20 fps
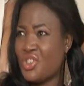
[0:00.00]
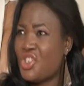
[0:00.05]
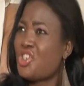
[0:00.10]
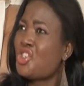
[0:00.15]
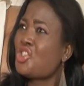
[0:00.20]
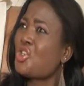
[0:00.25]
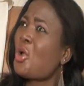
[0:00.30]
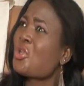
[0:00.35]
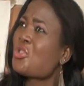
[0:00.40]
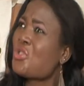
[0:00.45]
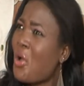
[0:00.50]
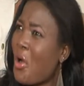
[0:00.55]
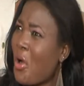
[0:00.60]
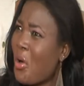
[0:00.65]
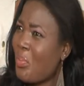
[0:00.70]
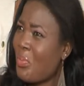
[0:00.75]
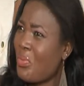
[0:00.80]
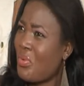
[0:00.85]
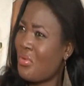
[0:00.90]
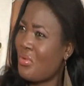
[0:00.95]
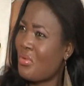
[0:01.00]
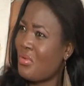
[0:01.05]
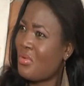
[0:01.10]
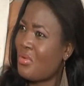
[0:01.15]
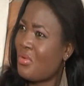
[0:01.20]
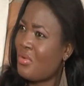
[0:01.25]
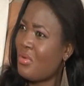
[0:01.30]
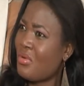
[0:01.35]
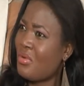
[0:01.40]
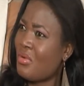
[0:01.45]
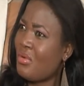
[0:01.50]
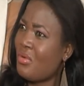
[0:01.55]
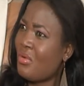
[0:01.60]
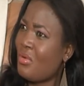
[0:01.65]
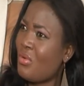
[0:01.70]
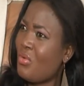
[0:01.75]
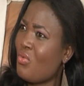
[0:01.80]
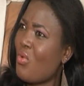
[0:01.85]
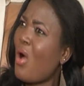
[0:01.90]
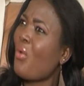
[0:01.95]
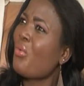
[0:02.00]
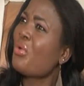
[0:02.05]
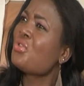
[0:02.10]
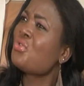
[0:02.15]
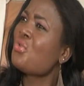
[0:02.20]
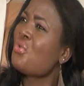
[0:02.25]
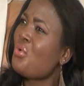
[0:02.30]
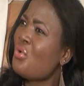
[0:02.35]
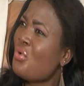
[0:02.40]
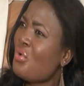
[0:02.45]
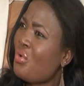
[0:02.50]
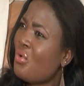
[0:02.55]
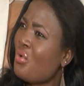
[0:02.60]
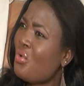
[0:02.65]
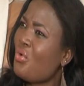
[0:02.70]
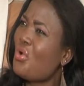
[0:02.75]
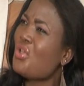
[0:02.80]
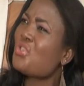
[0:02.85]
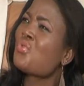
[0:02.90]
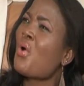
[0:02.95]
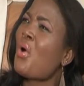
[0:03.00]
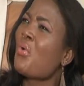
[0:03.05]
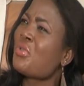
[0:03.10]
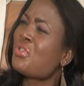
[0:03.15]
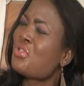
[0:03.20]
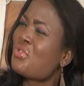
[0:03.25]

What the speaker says: Shut up! One with who? Who is one